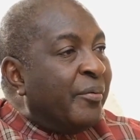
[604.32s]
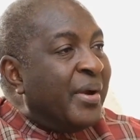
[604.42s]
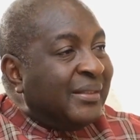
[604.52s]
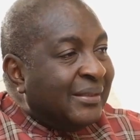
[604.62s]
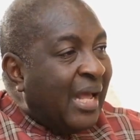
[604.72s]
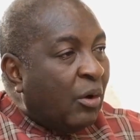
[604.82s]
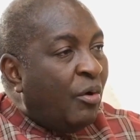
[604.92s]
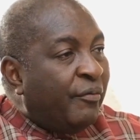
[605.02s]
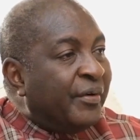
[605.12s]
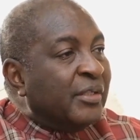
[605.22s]
raised in that
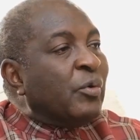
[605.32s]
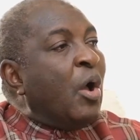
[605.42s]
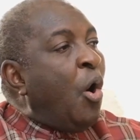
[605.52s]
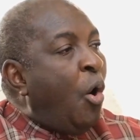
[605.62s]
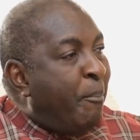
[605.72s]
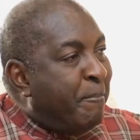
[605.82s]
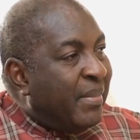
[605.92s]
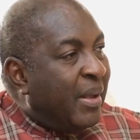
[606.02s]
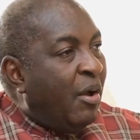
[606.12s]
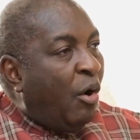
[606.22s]
conference were
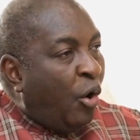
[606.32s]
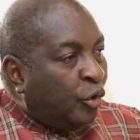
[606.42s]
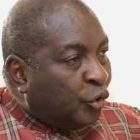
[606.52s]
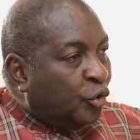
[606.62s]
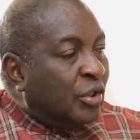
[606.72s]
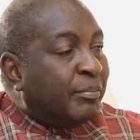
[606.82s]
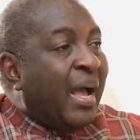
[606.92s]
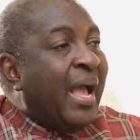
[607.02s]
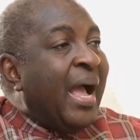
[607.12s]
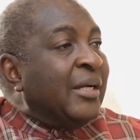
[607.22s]
all, all songs
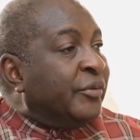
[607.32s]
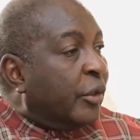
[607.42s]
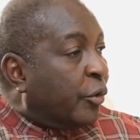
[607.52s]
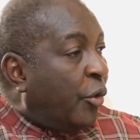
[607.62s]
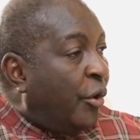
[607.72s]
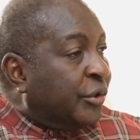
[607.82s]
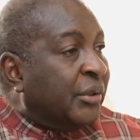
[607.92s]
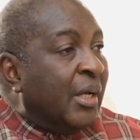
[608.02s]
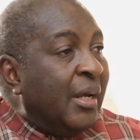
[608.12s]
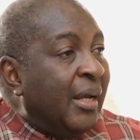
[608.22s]
by Andraé Crouch
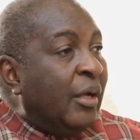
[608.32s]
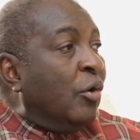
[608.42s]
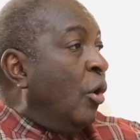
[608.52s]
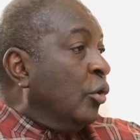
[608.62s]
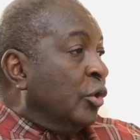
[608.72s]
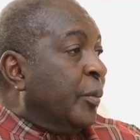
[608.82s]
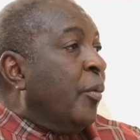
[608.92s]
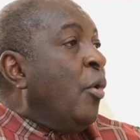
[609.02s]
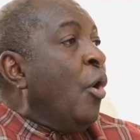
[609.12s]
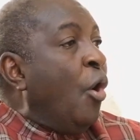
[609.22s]
mm. and all those
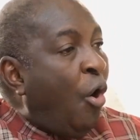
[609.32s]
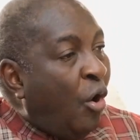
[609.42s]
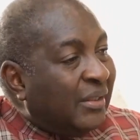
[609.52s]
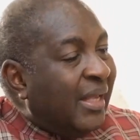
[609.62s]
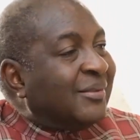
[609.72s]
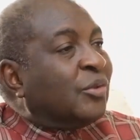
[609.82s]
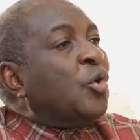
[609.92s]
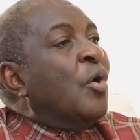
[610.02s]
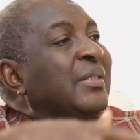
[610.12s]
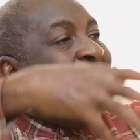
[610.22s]
people. All the
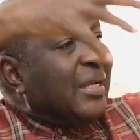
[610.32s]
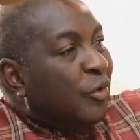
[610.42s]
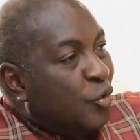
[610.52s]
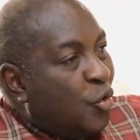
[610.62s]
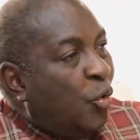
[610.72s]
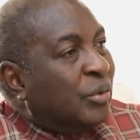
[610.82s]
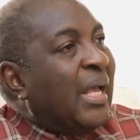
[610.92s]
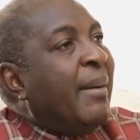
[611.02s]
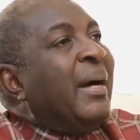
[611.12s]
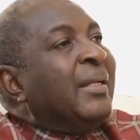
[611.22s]
song that he knows
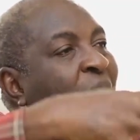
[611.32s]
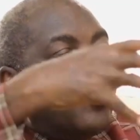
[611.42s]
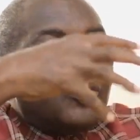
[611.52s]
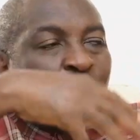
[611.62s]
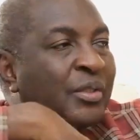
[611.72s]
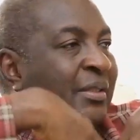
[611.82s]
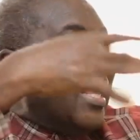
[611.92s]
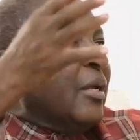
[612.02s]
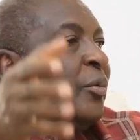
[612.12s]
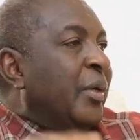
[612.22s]
about the cross was
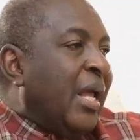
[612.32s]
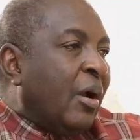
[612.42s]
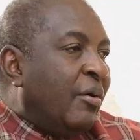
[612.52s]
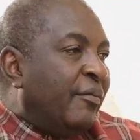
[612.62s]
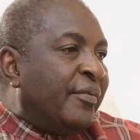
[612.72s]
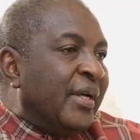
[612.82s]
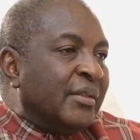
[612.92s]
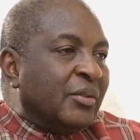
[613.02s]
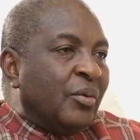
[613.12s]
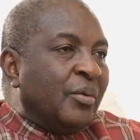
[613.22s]
sung during that
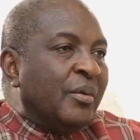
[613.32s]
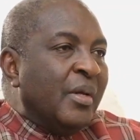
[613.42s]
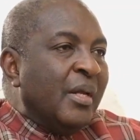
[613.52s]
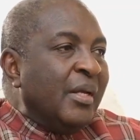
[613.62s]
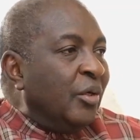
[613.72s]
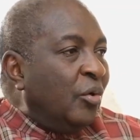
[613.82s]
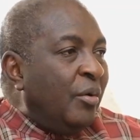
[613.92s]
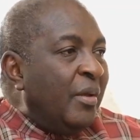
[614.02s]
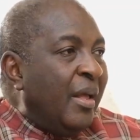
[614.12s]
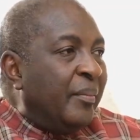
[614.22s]
conference. Wow. So, you
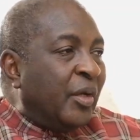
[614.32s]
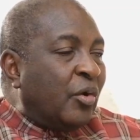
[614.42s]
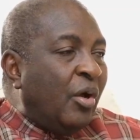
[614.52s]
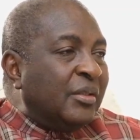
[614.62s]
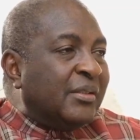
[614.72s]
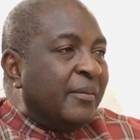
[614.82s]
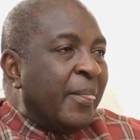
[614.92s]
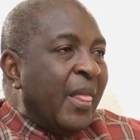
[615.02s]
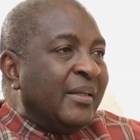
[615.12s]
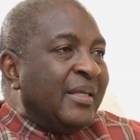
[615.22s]
know, because
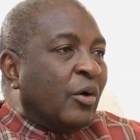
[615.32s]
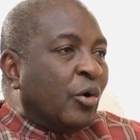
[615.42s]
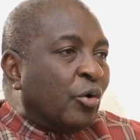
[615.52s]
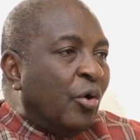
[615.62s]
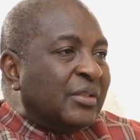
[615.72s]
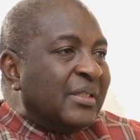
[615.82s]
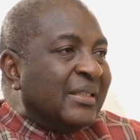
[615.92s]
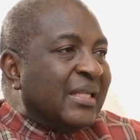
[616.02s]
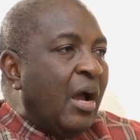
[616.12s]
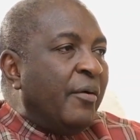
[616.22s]
the cross
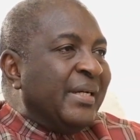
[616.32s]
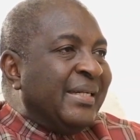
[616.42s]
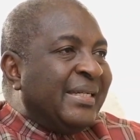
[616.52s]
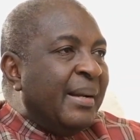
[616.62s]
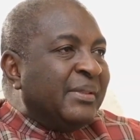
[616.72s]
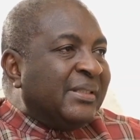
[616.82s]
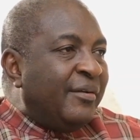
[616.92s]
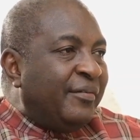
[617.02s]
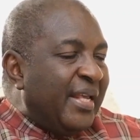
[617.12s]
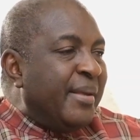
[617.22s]
is our
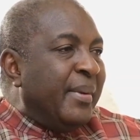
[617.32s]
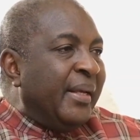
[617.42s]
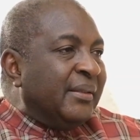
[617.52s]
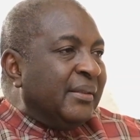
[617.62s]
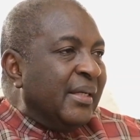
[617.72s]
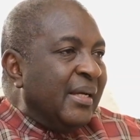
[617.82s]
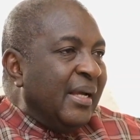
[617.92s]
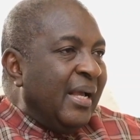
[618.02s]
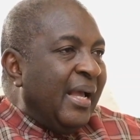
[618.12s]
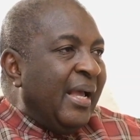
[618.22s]
redemptive image. Mm.
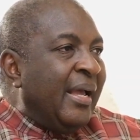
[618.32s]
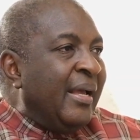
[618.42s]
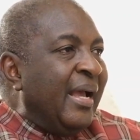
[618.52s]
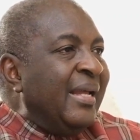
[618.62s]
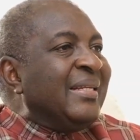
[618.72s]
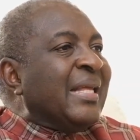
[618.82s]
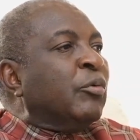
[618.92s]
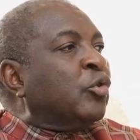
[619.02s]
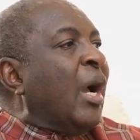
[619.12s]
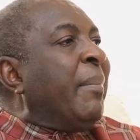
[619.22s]
Eh? anytime
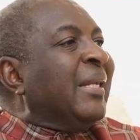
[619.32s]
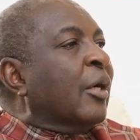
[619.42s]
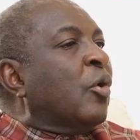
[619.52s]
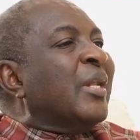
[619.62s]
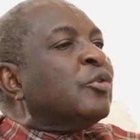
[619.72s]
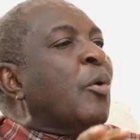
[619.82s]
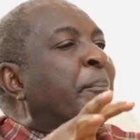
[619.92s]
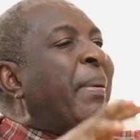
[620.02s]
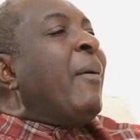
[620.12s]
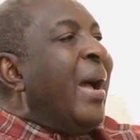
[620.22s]
you talk about the cross, there's some
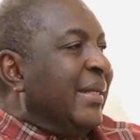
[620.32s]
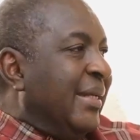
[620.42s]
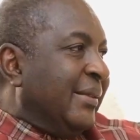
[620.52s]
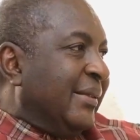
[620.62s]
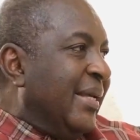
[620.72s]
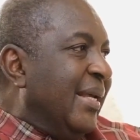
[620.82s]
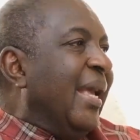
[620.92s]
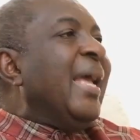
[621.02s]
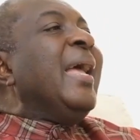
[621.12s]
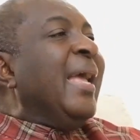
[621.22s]
power in it.
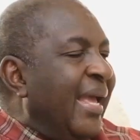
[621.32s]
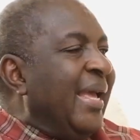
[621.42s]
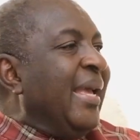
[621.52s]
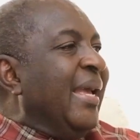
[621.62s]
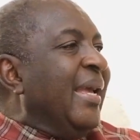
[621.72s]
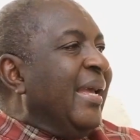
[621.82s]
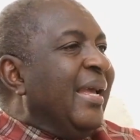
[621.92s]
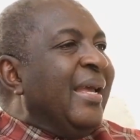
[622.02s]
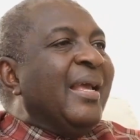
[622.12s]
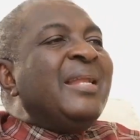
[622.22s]
Power is eh, released.
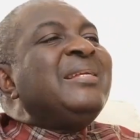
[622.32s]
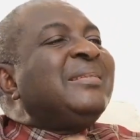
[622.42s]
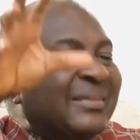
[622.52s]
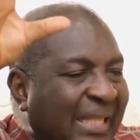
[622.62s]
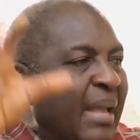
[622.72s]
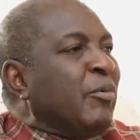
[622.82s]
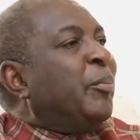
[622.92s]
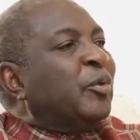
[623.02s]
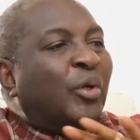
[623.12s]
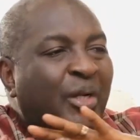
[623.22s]
Eh, anytime you
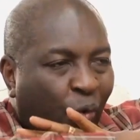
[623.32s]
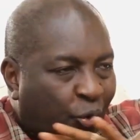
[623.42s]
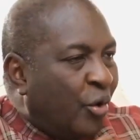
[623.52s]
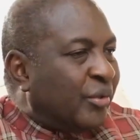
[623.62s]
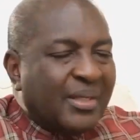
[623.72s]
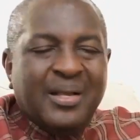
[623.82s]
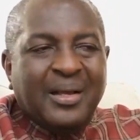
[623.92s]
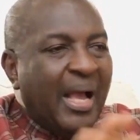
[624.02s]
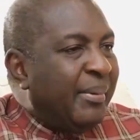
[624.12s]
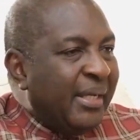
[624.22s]
put on the cross,
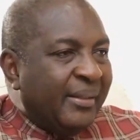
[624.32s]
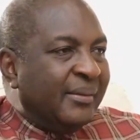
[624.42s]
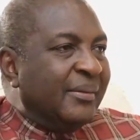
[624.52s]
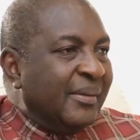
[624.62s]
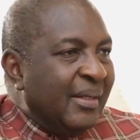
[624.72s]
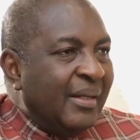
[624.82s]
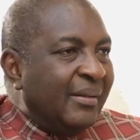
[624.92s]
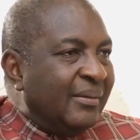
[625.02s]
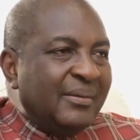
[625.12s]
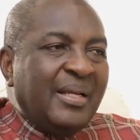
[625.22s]
I mean, like
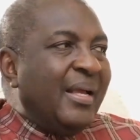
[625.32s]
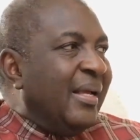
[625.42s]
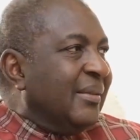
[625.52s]
Paul said,